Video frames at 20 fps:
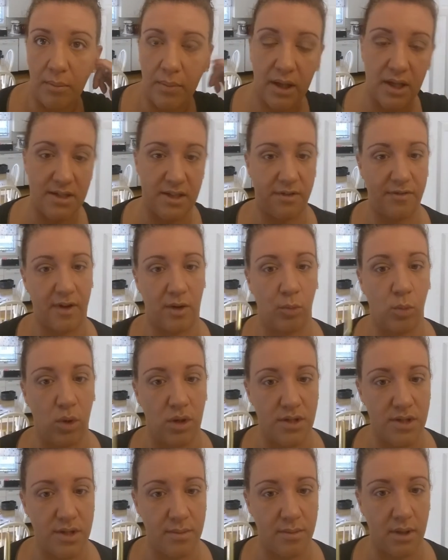Because I find
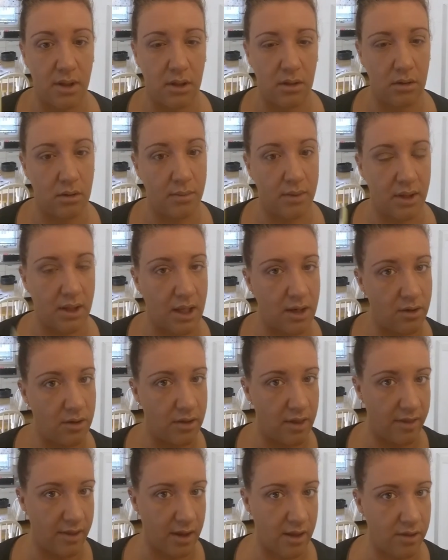one to be a little bit
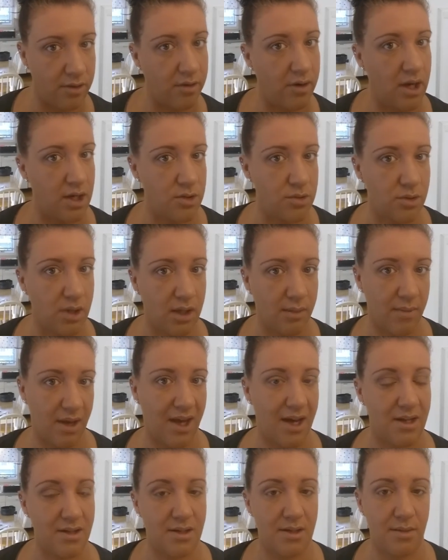lighter than the other, and I do like
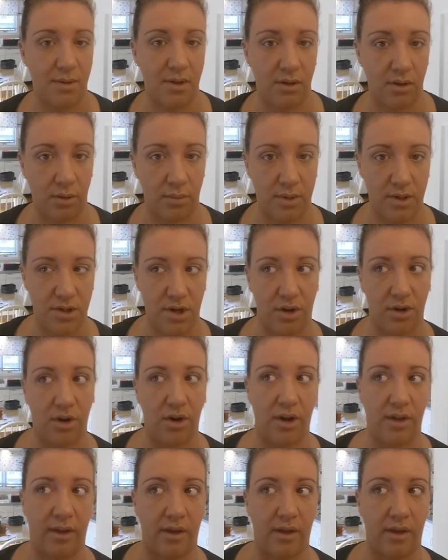my eyes to be a little bit darker.